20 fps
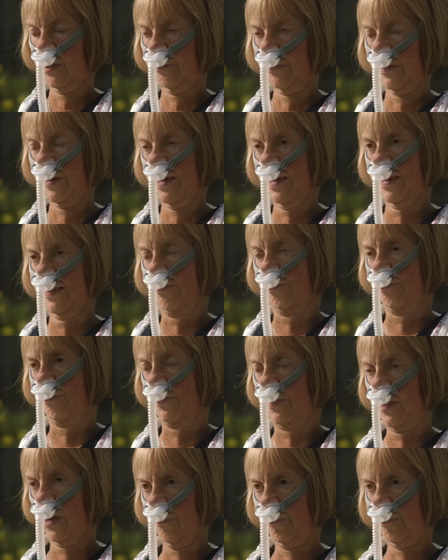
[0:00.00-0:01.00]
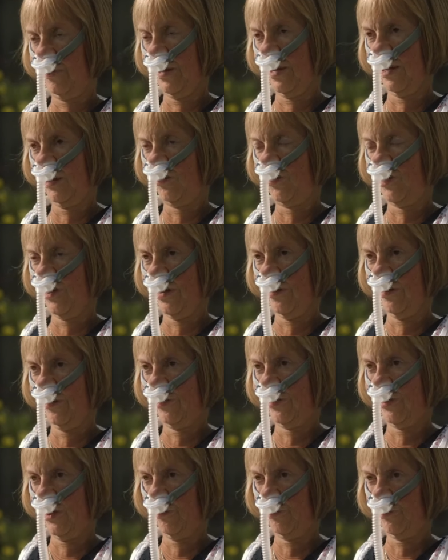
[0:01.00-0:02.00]
to be a big
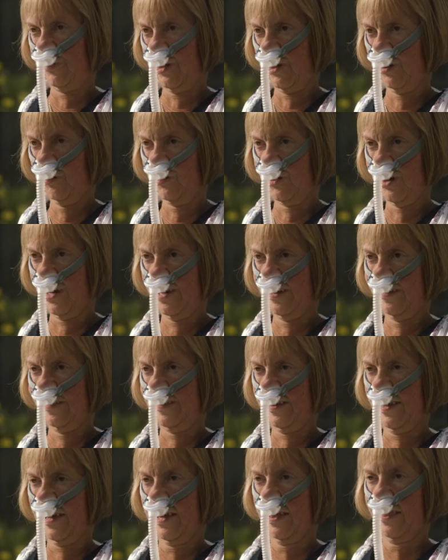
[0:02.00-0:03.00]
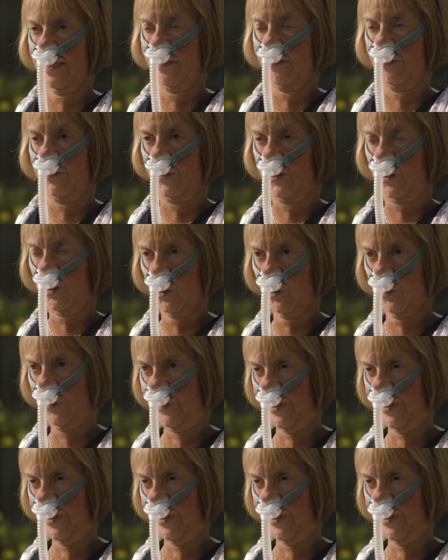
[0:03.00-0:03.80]
charity fundraiser called